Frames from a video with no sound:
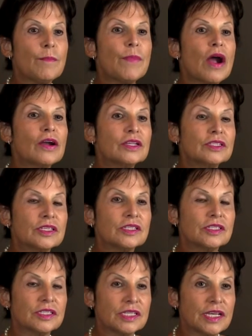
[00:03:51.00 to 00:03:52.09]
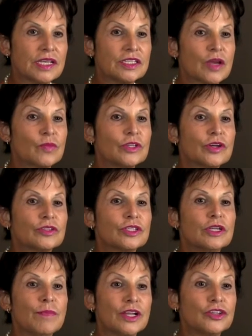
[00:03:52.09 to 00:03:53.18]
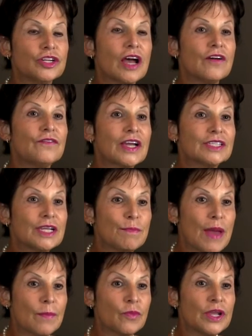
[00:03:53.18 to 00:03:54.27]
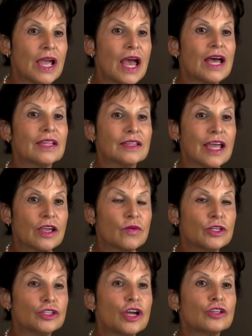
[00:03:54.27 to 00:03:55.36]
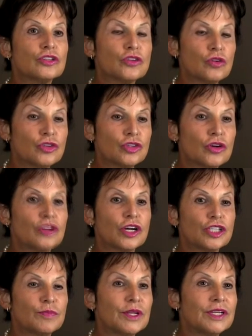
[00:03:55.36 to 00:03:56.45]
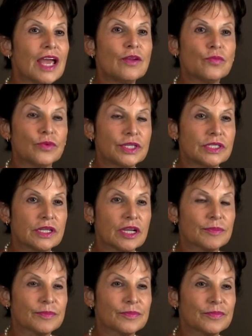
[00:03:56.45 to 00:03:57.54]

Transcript: Parkinson's disease can result in dementia affecting memory, language, social judgment, and reasoning.